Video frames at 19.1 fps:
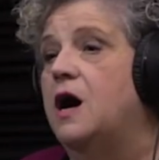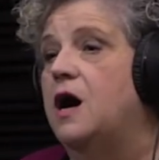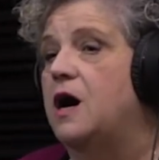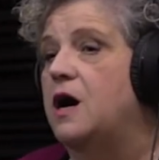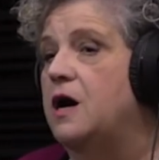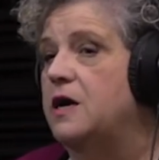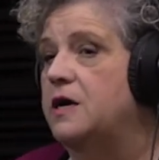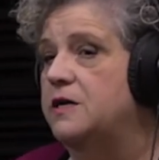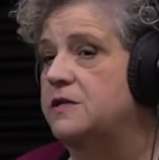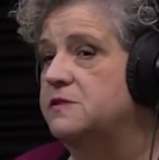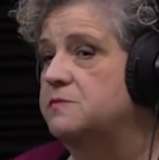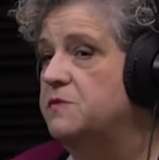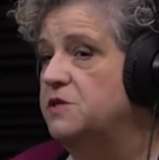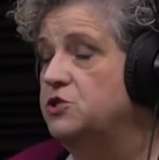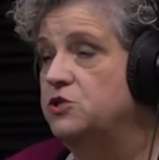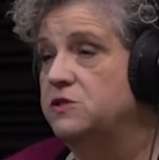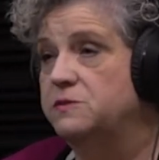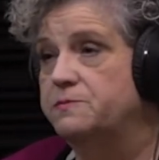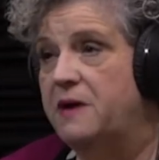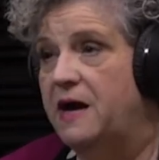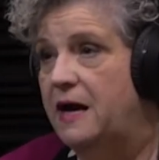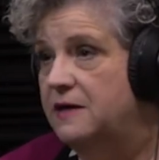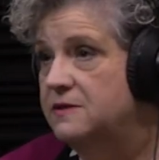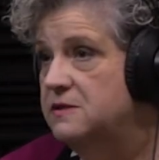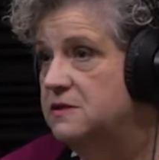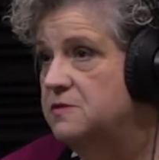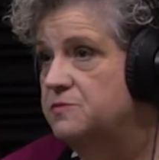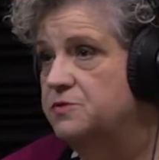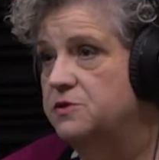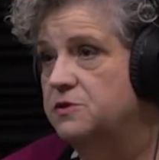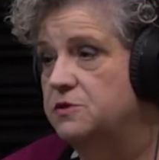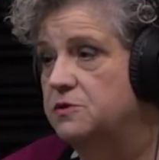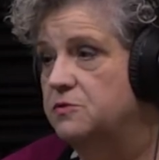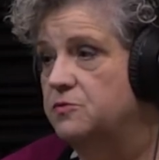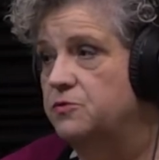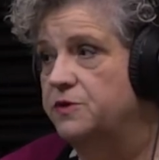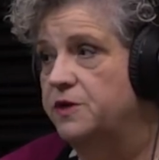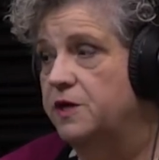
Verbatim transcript: uh, as much as possible.